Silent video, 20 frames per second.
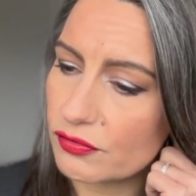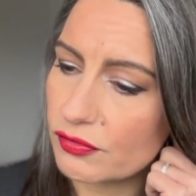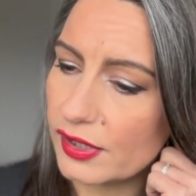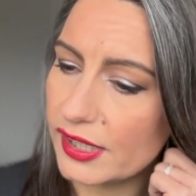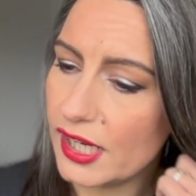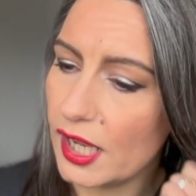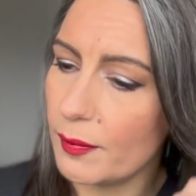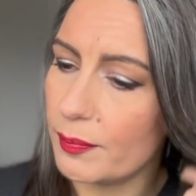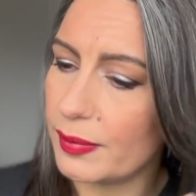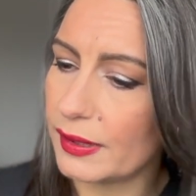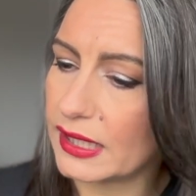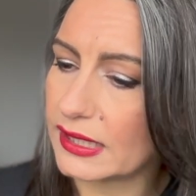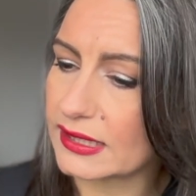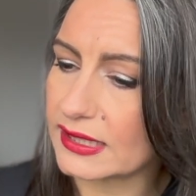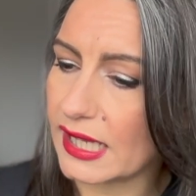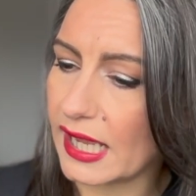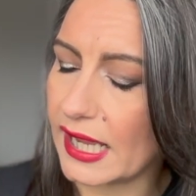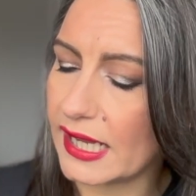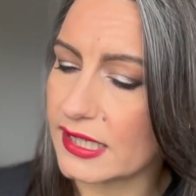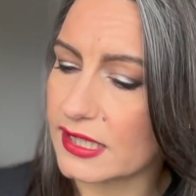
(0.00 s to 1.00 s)

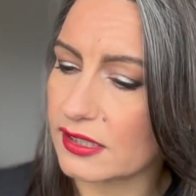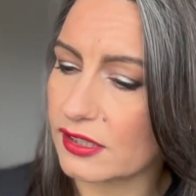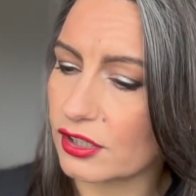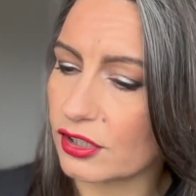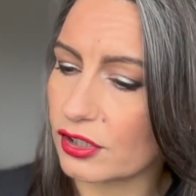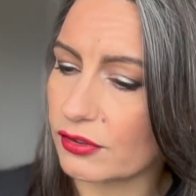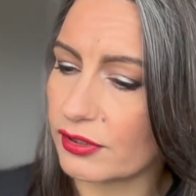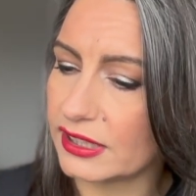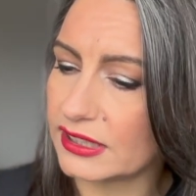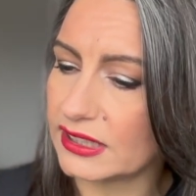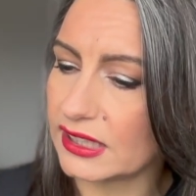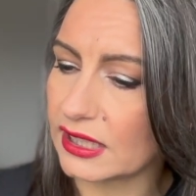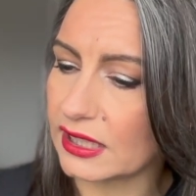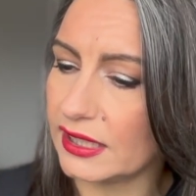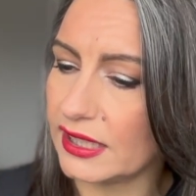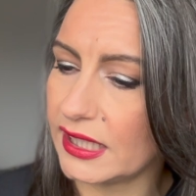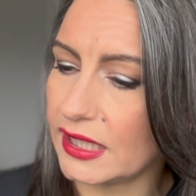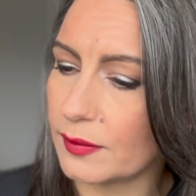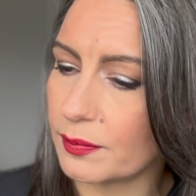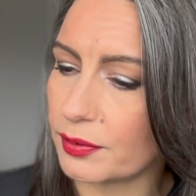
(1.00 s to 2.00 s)
rehabilitate
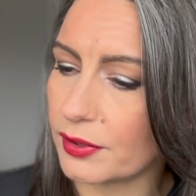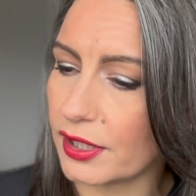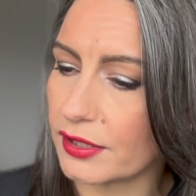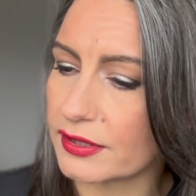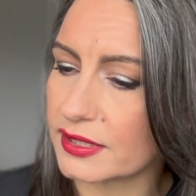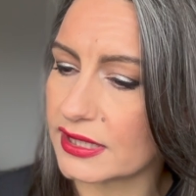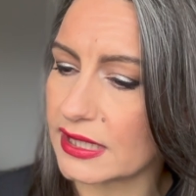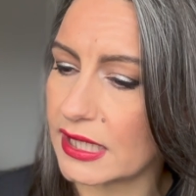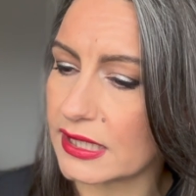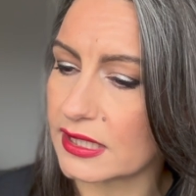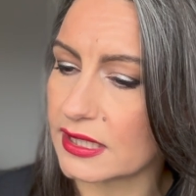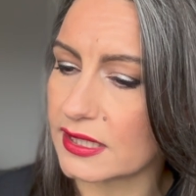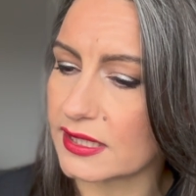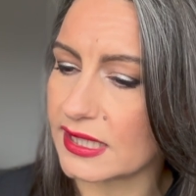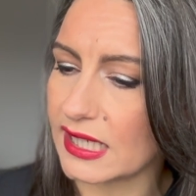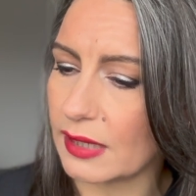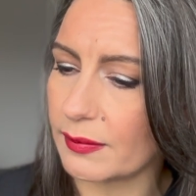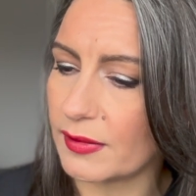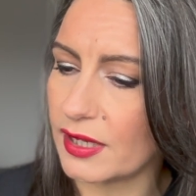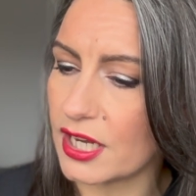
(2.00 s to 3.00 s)
critically processed
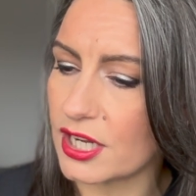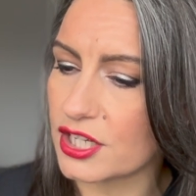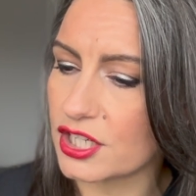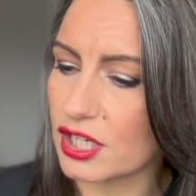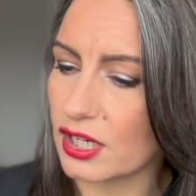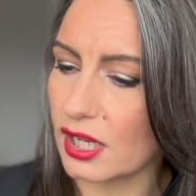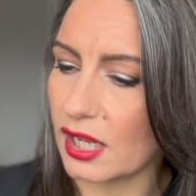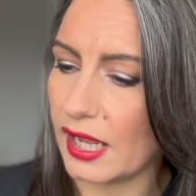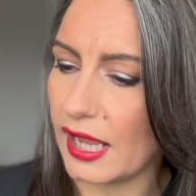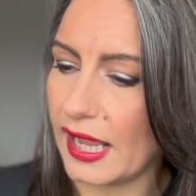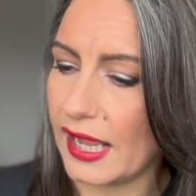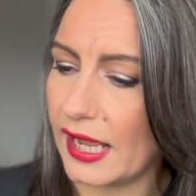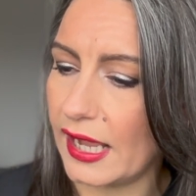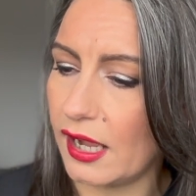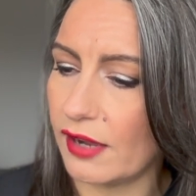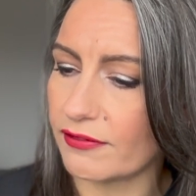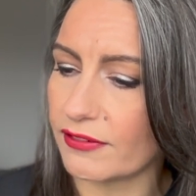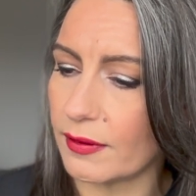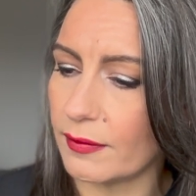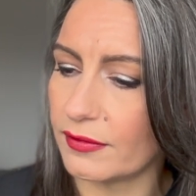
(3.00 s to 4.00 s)
damaged
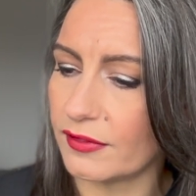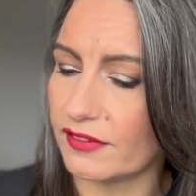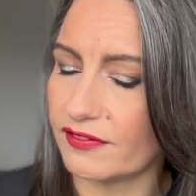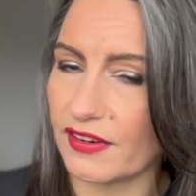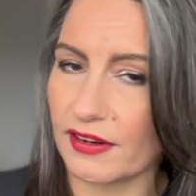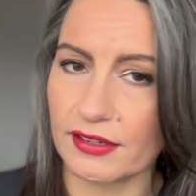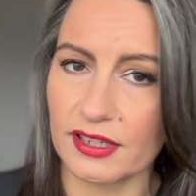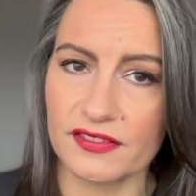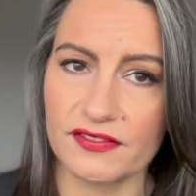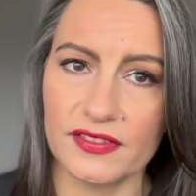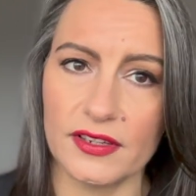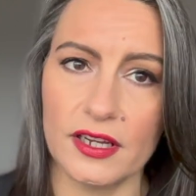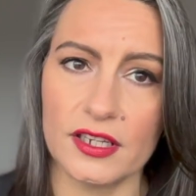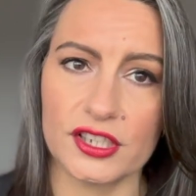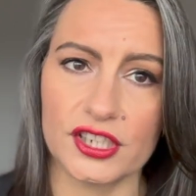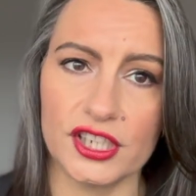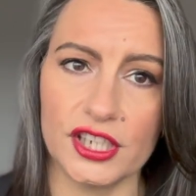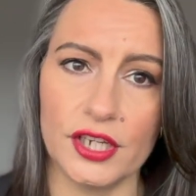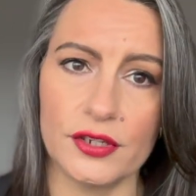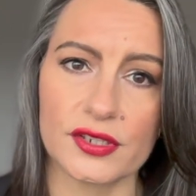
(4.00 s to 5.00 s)
hair from the very
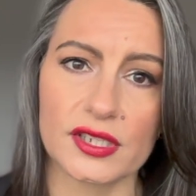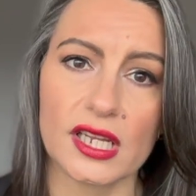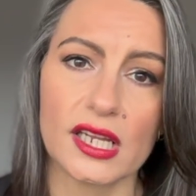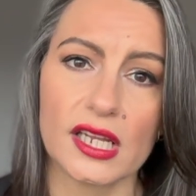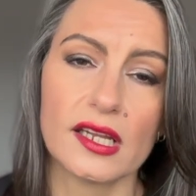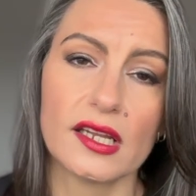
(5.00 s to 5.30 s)
first use.